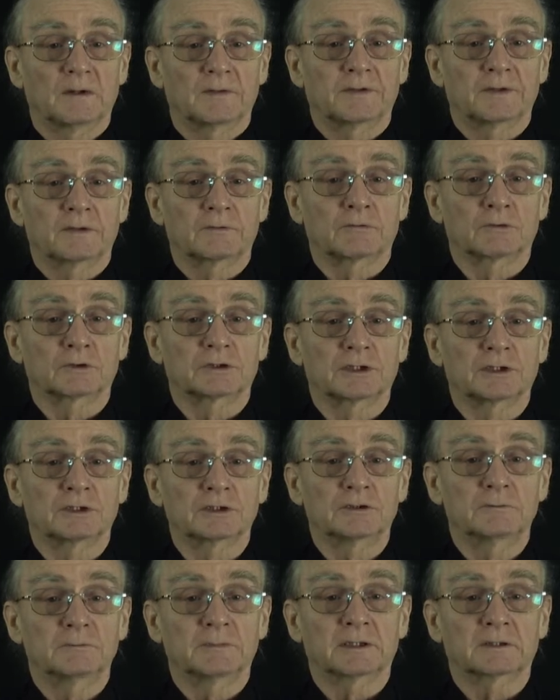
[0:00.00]
the
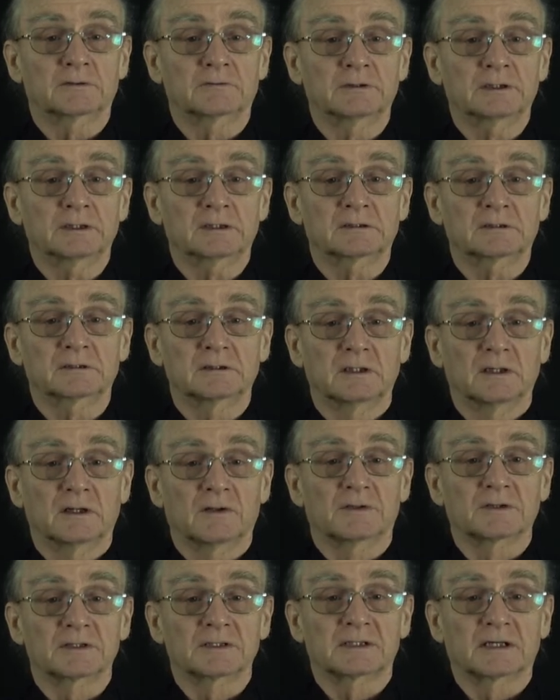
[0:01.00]
rotation matrix,
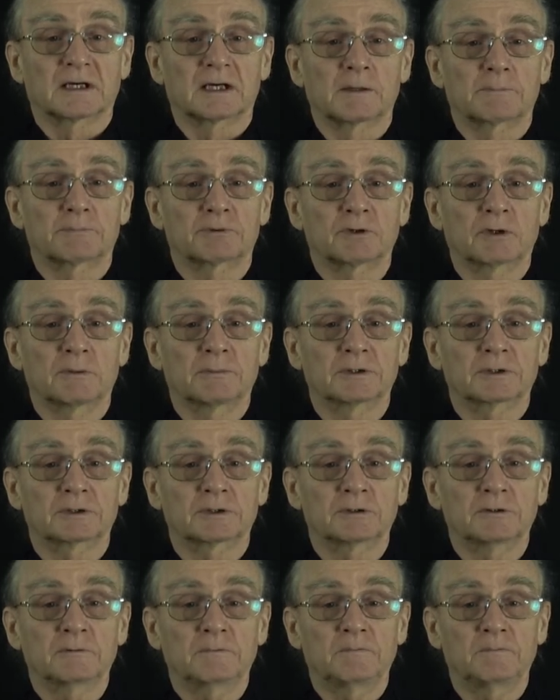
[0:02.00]
the scale
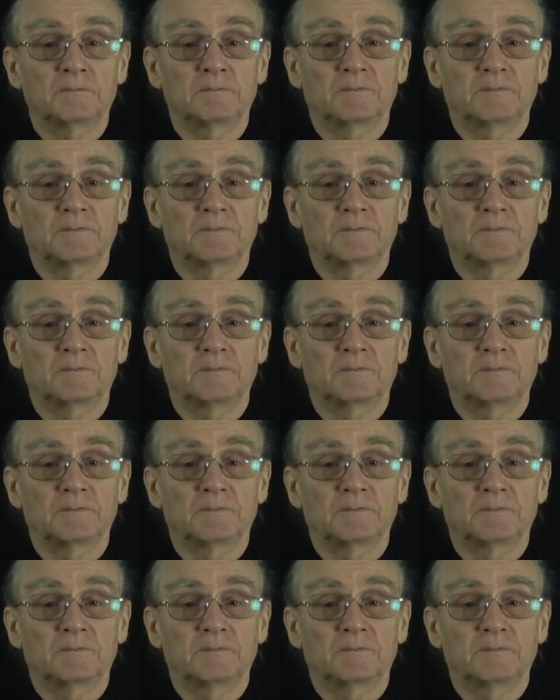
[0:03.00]
parameter,